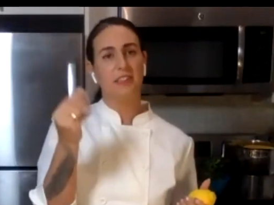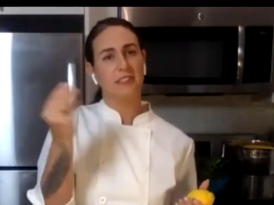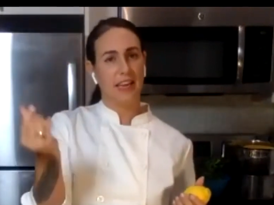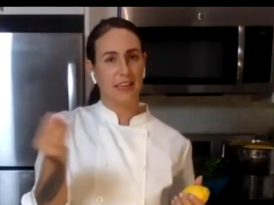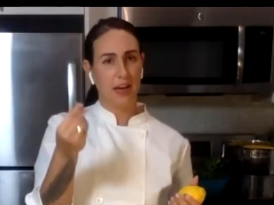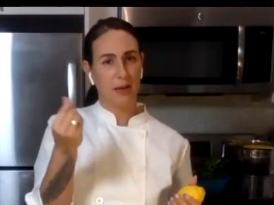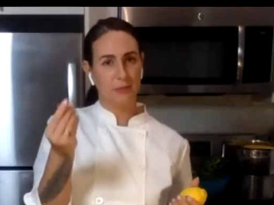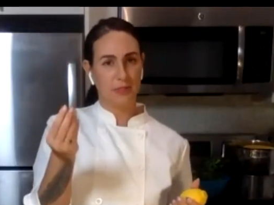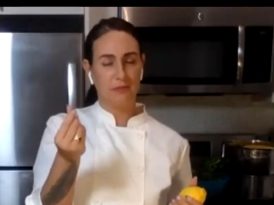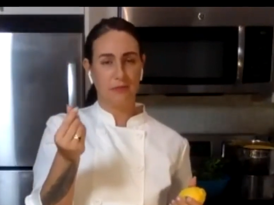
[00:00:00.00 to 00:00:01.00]
that
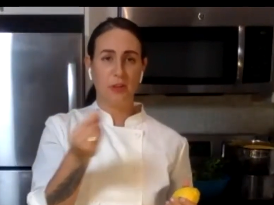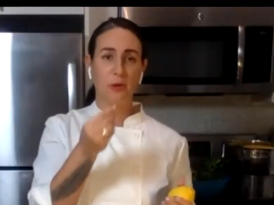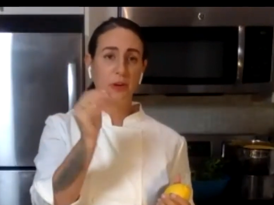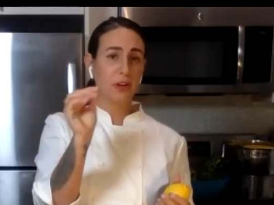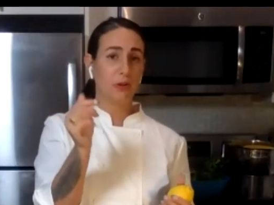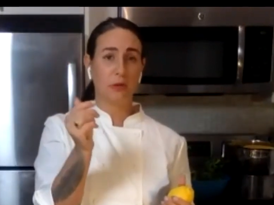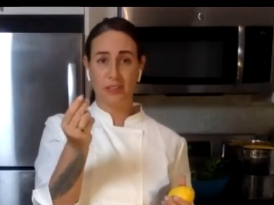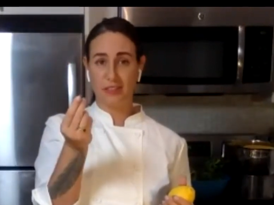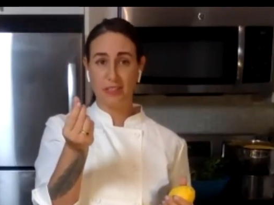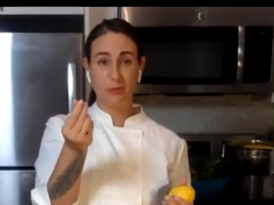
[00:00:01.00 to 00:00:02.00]
comes off of yogurt, or
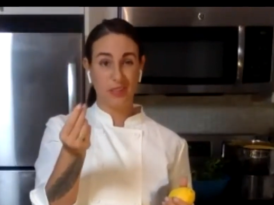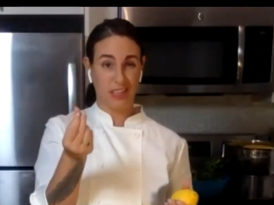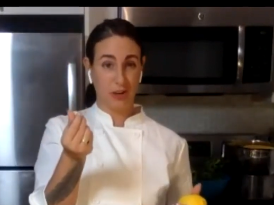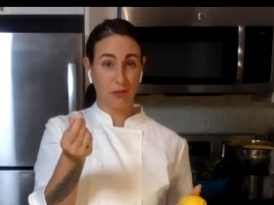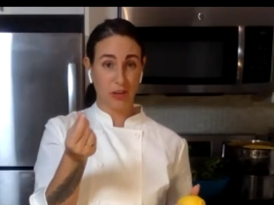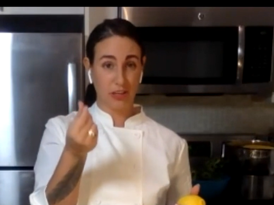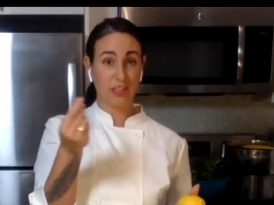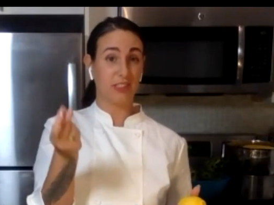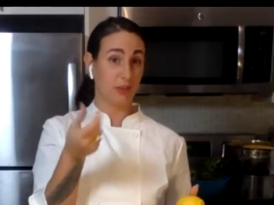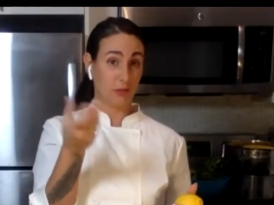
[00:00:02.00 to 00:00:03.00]
a little bit of yogurt,
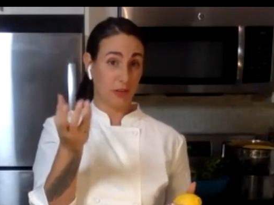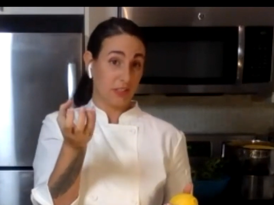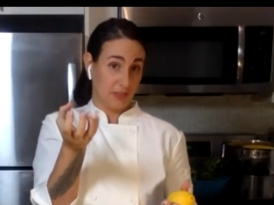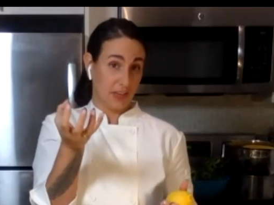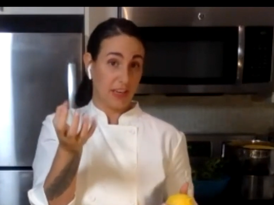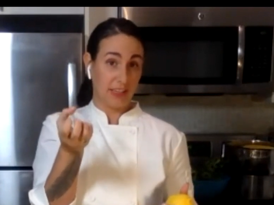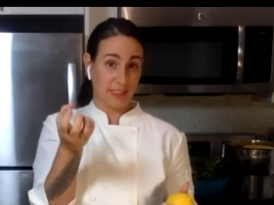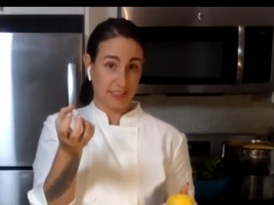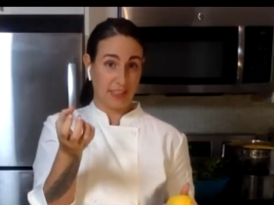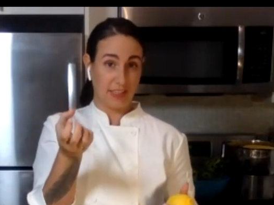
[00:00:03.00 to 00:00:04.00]
because yogurt's very
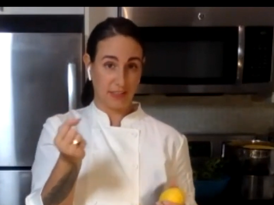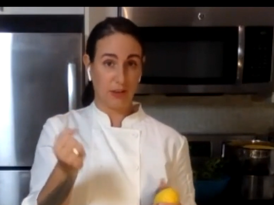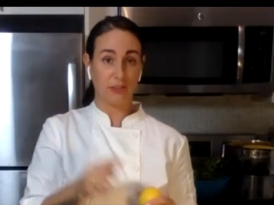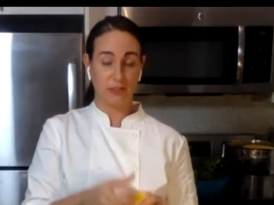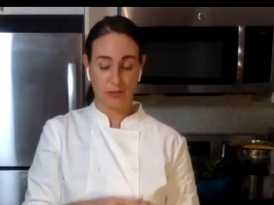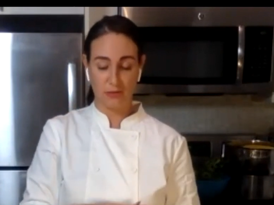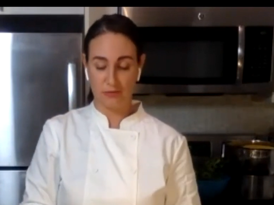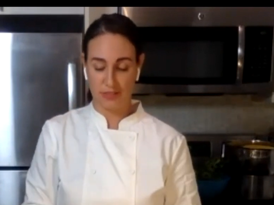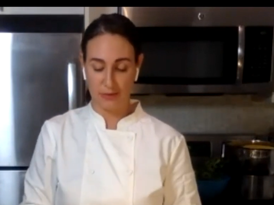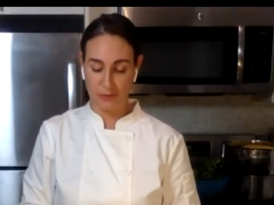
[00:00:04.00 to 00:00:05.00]
acidic also,
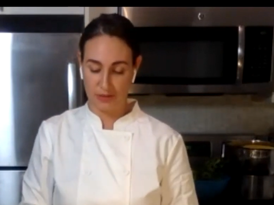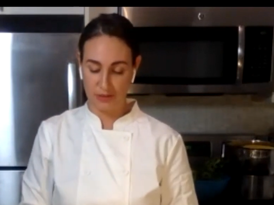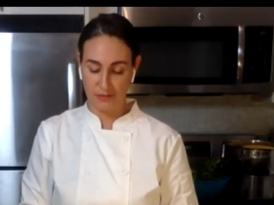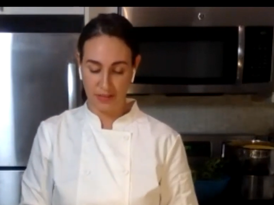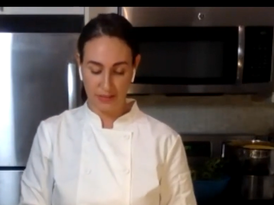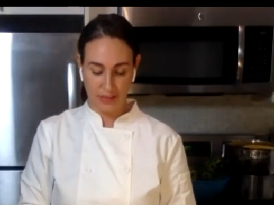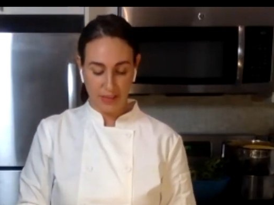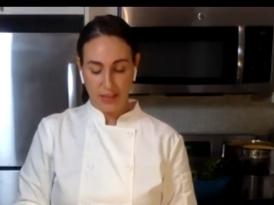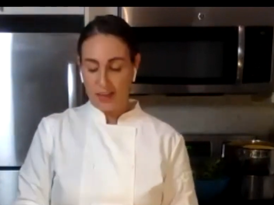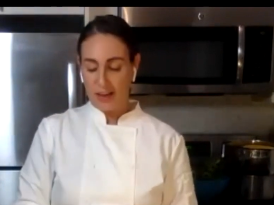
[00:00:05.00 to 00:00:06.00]
that part of it.
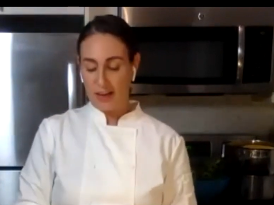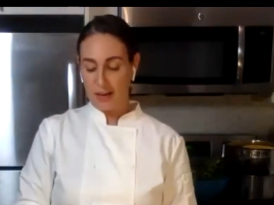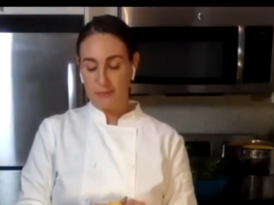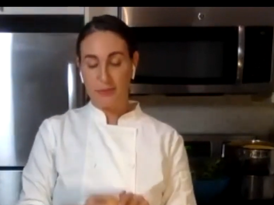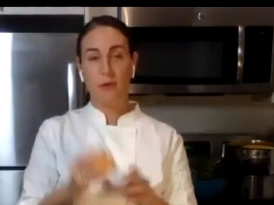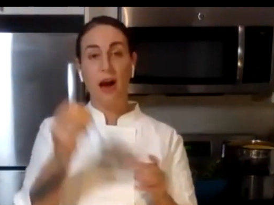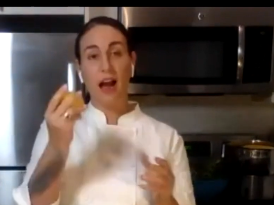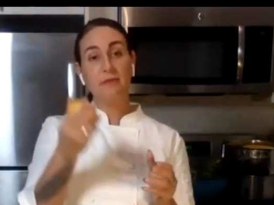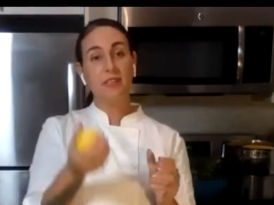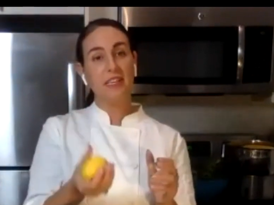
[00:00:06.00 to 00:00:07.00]
So
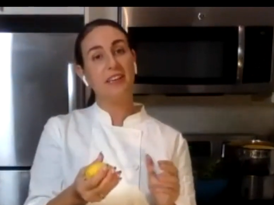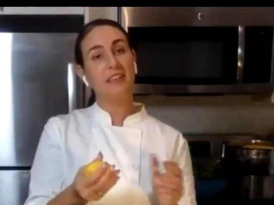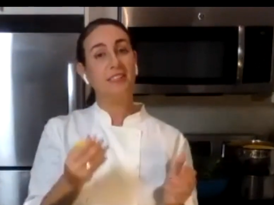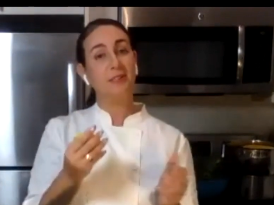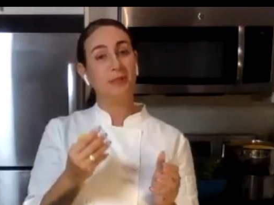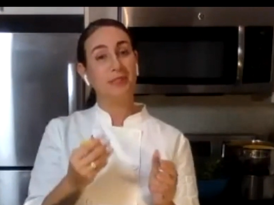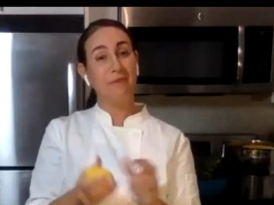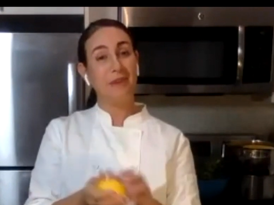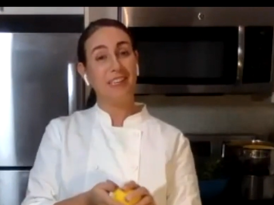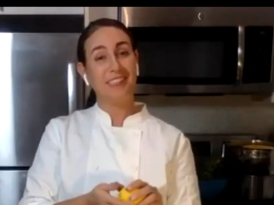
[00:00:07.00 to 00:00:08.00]
I really like to use
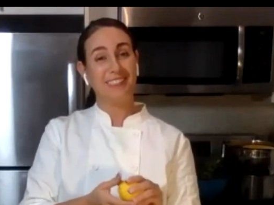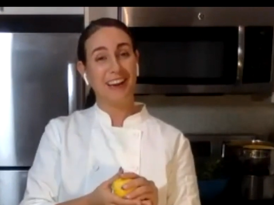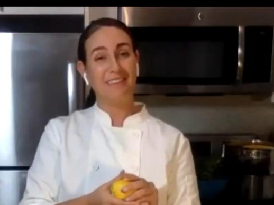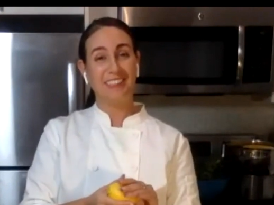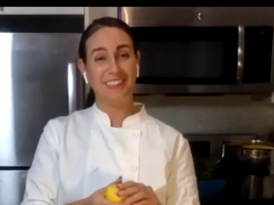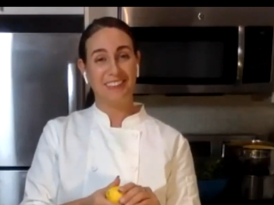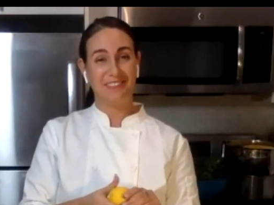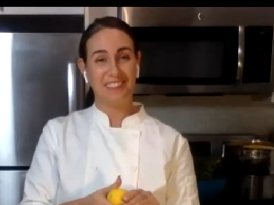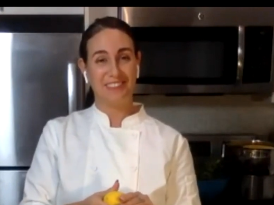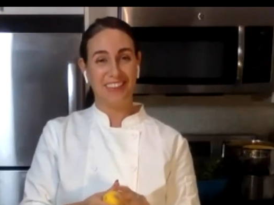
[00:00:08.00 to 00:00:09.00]
lemon because I really
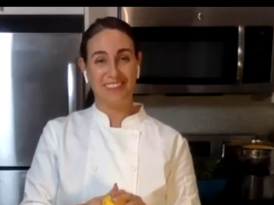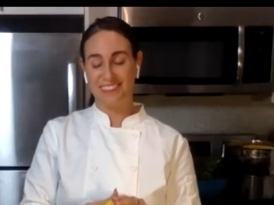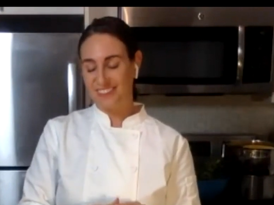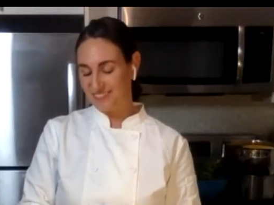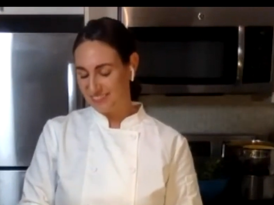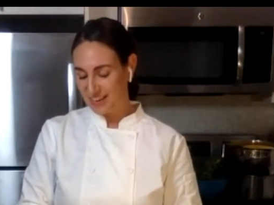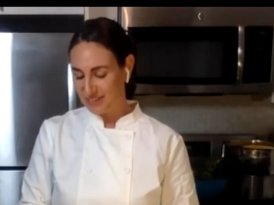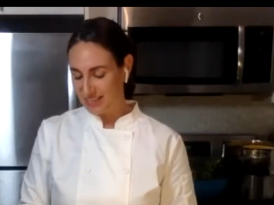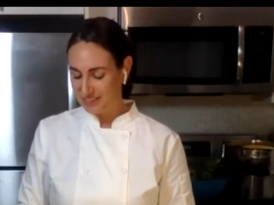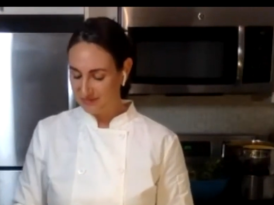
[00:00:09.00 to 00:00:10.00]
love the flavor of
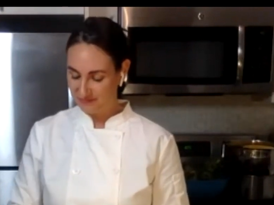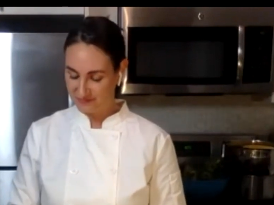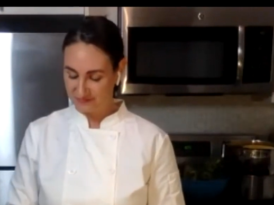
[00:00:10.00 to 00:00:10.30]
lemon.